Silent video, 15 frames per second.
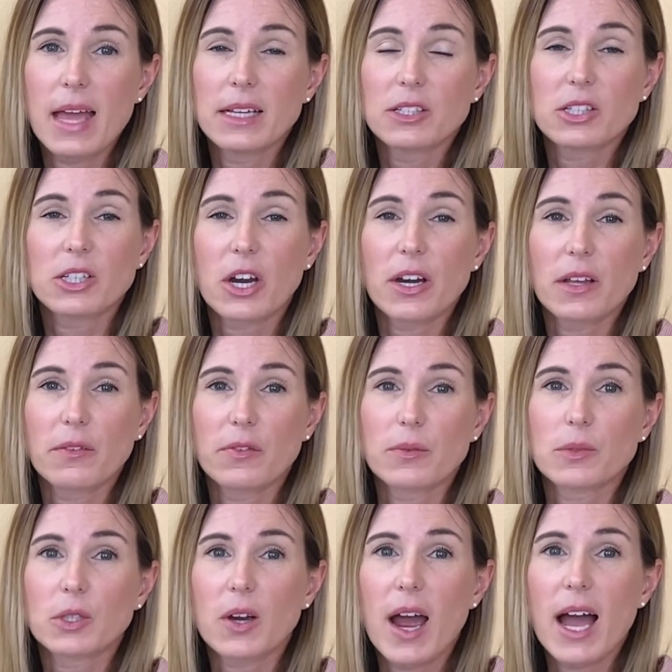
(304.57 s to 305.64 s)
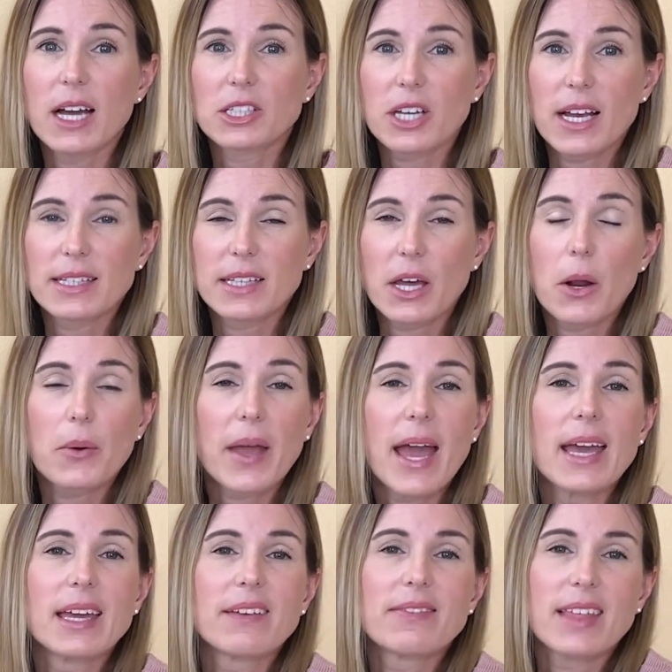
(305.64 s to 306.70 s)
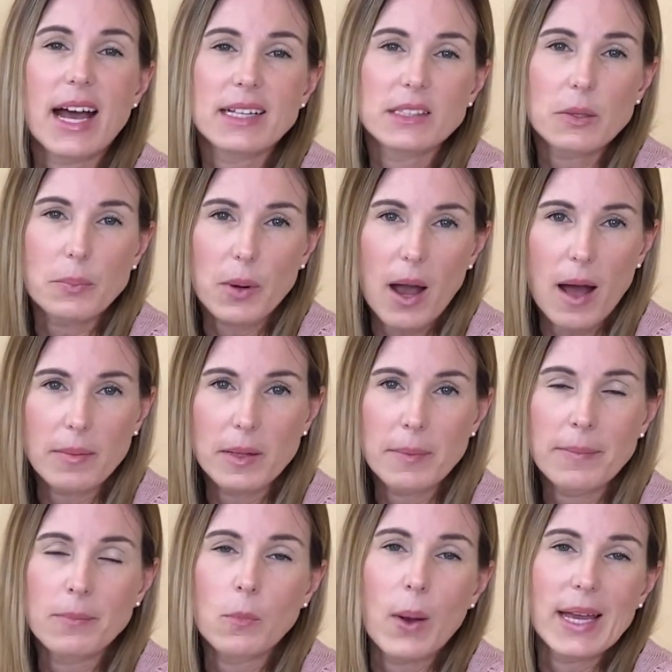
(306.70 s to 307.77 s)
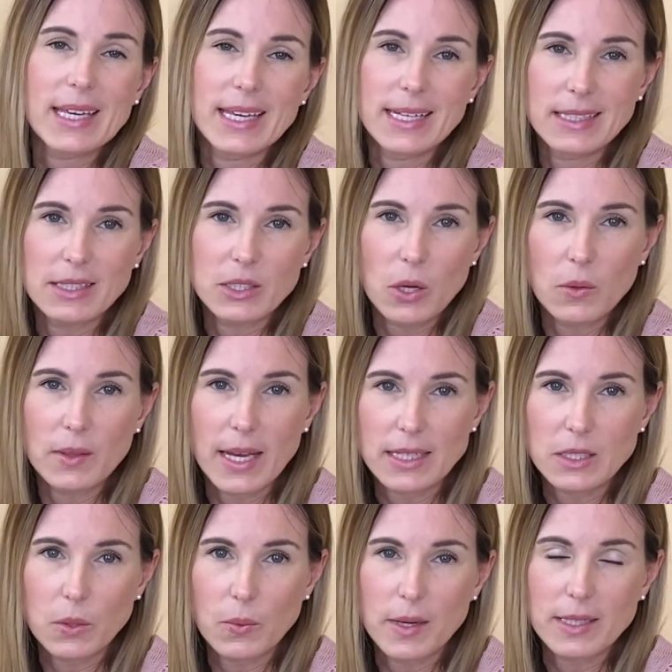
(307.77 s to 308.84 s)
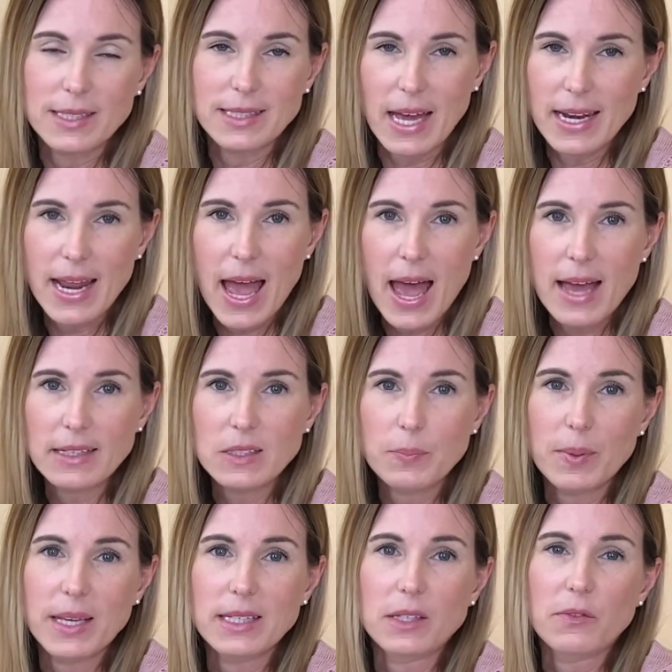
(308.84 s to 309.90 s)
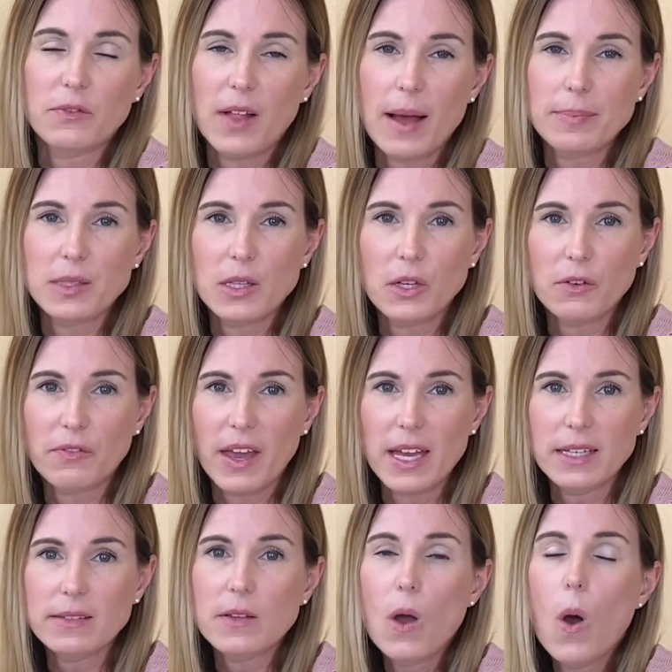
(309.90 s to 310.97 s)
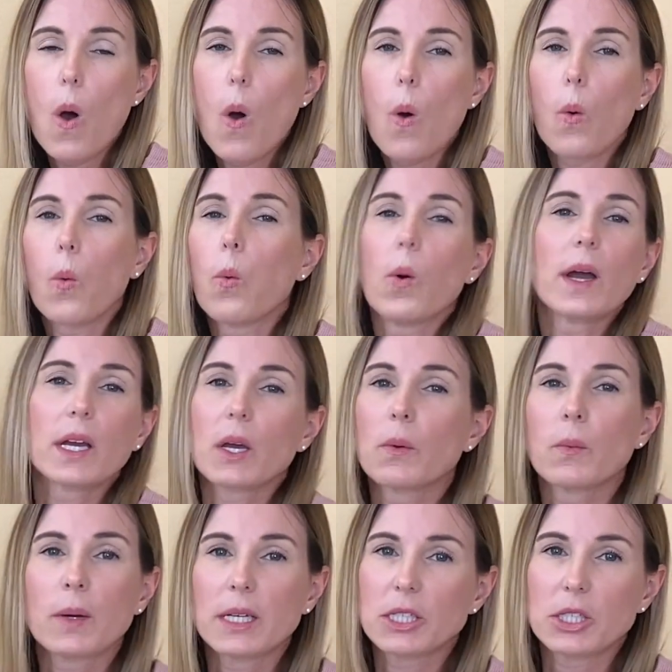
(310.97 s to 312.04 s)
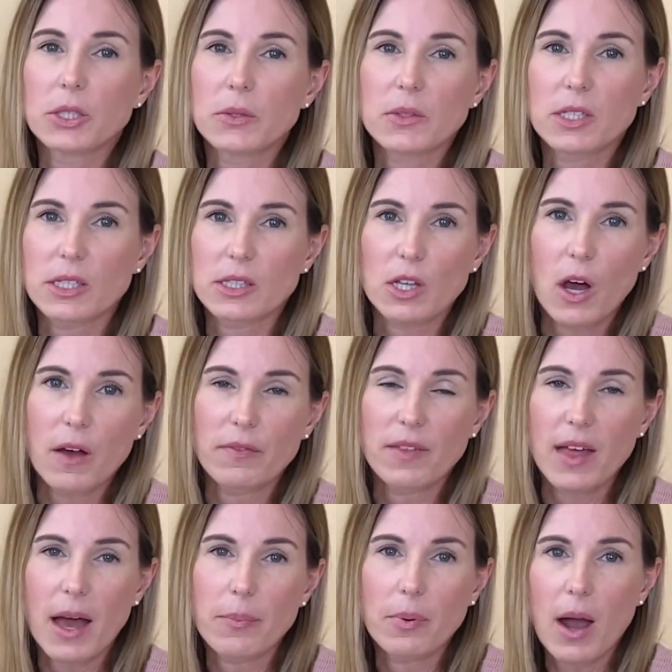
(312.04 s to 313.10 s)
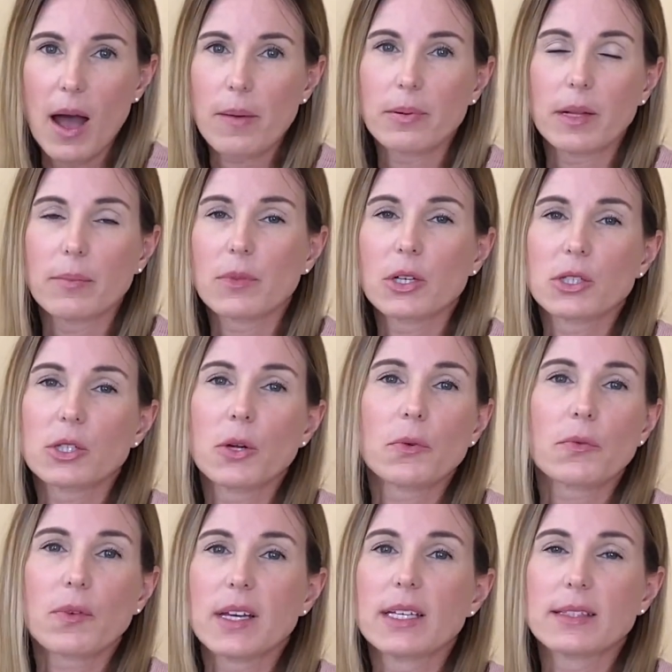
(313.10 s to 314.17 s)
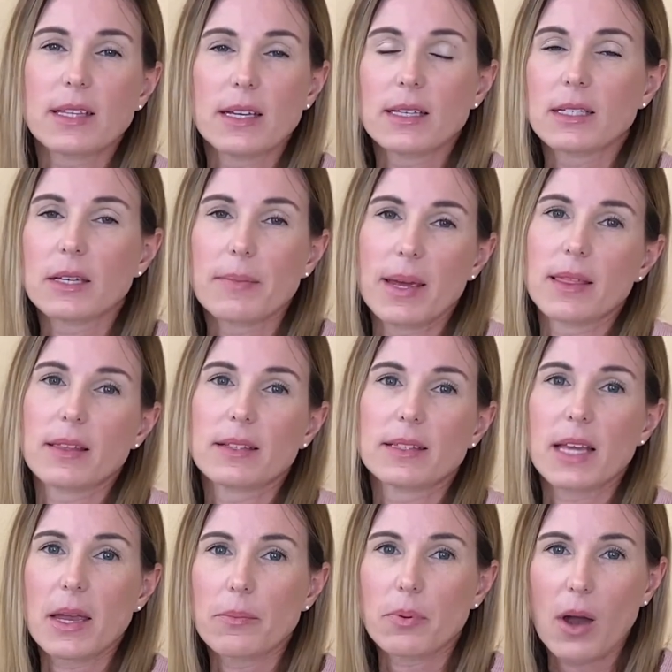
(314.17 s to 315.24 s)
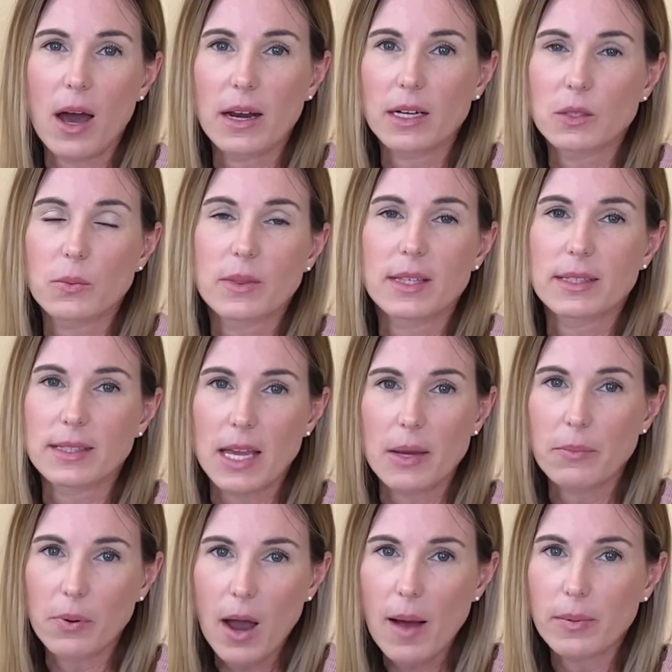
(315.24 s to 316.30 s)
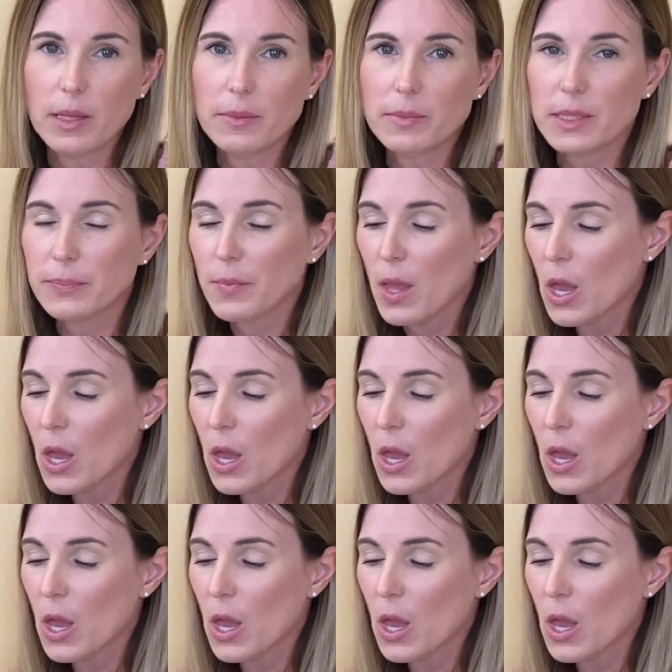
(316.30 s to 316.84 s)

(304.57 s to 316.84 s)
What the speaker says: and starting from scratch, I said, okay, if that's a problem why kids don't like to wear sun hats because it flops in their face, what can we do to solve that problem? There's no reason to make the same product with the same problems.